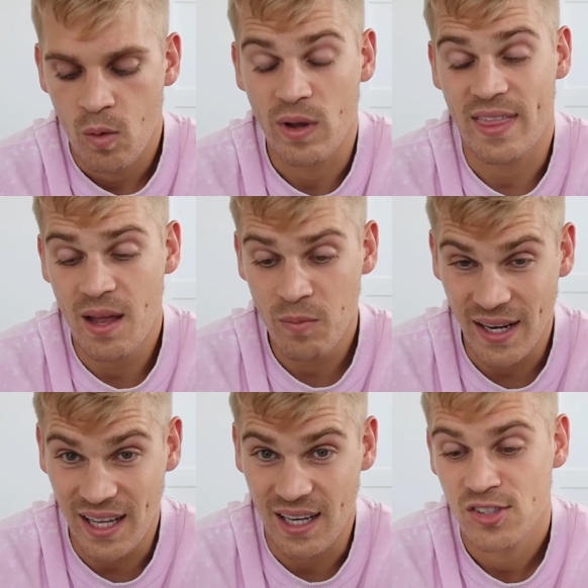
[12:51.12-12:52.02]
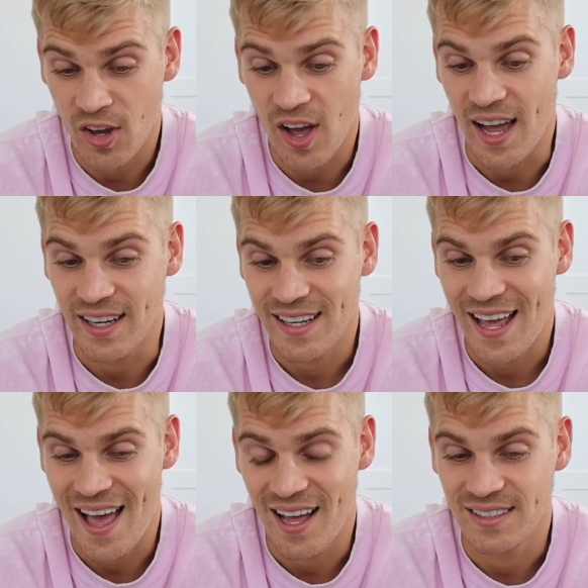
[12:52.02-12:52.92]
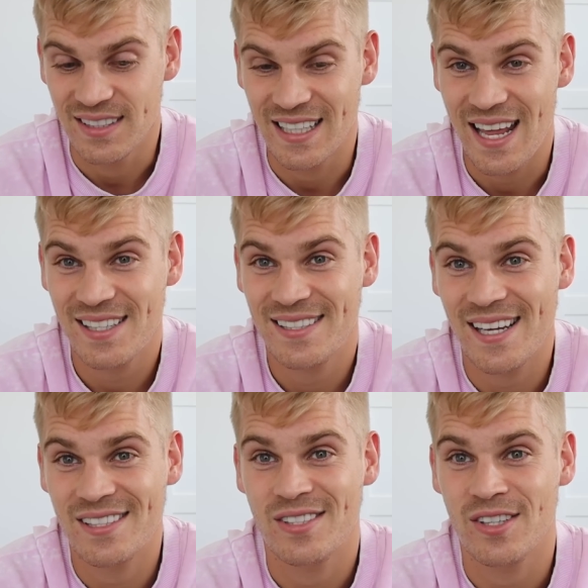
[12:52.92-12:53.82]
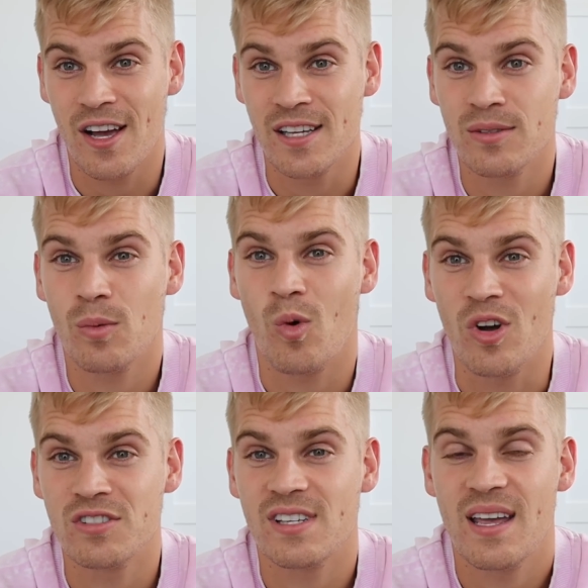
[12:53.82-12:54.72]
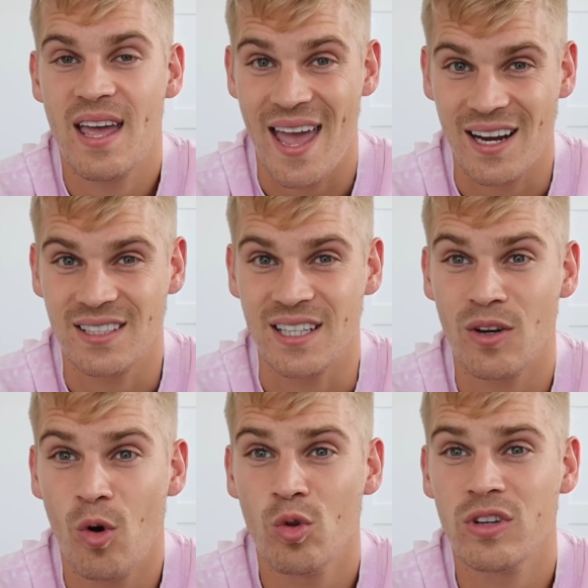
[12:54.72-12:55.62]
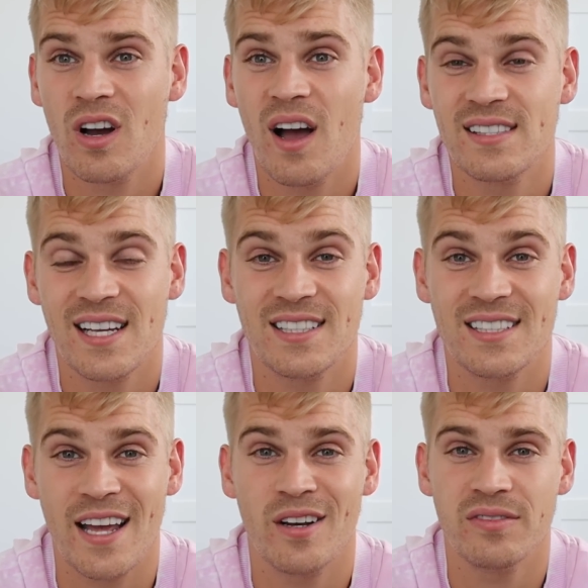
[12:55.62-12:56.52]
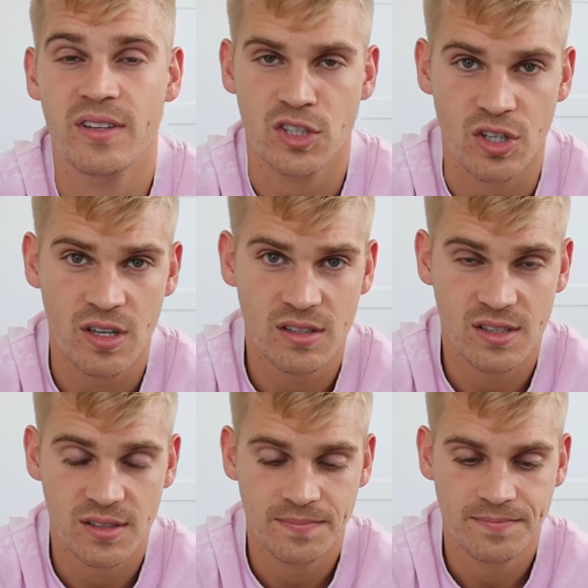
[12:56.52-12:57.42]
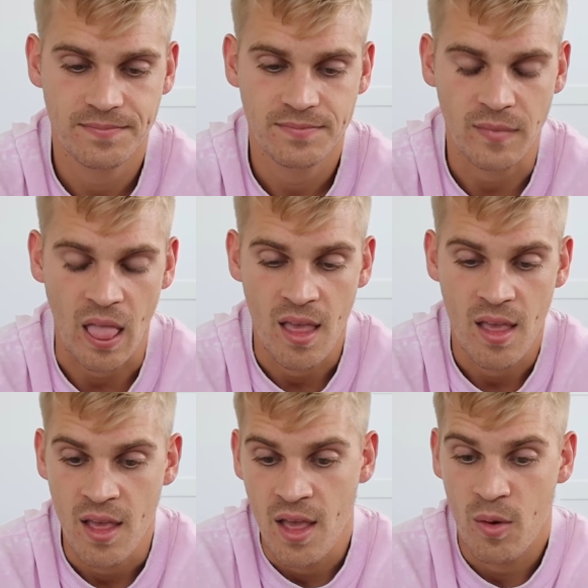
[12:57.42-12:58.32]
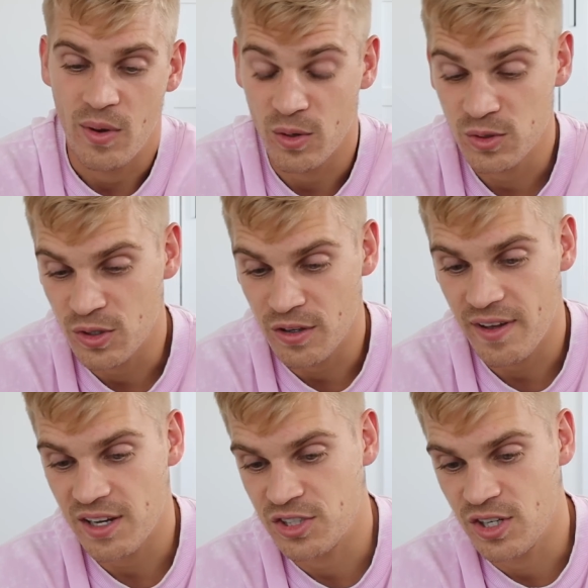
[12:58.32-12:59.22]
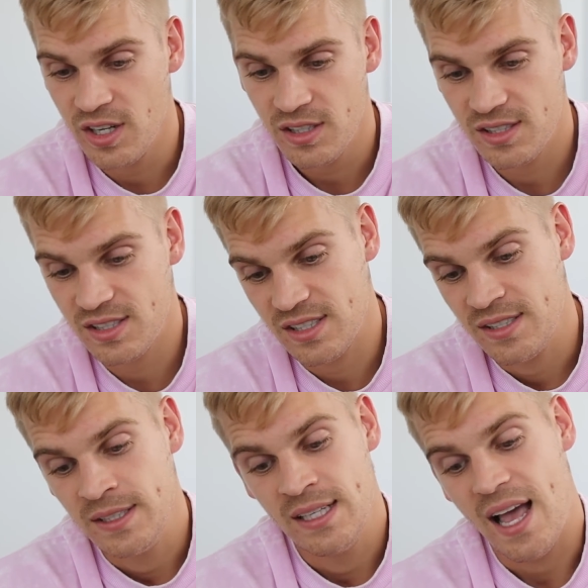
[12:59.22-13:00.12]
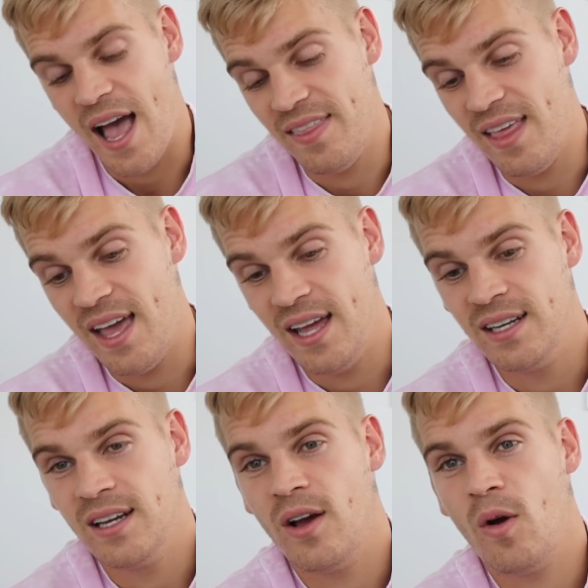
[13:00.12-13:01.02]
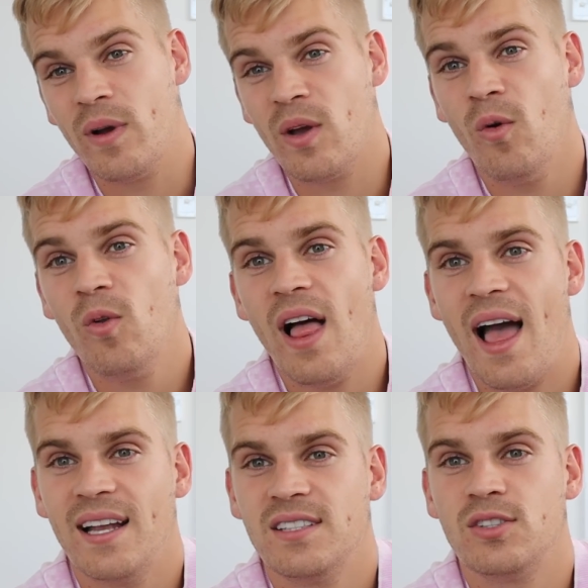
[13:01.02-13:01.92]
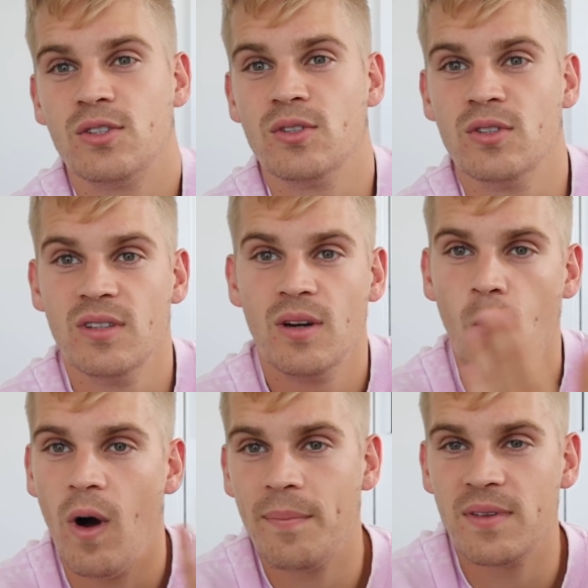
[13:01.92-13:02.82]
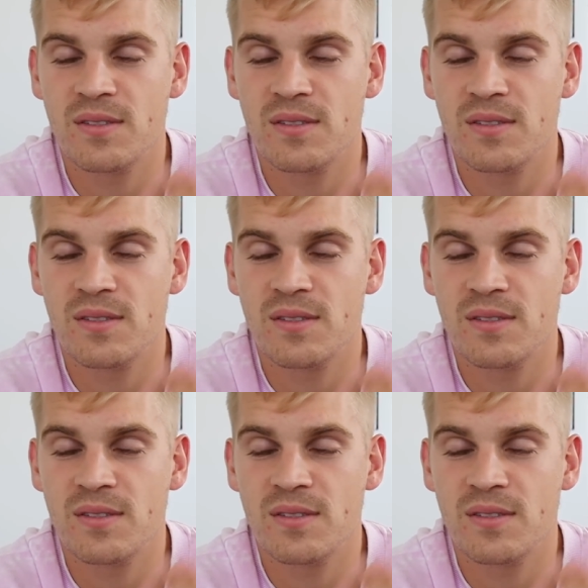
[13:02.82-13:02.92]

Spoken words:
We then went inside, and the next exercise was hectic. All the guys had to take off their shirts. We all took off our shirts, and then we all had to wipe the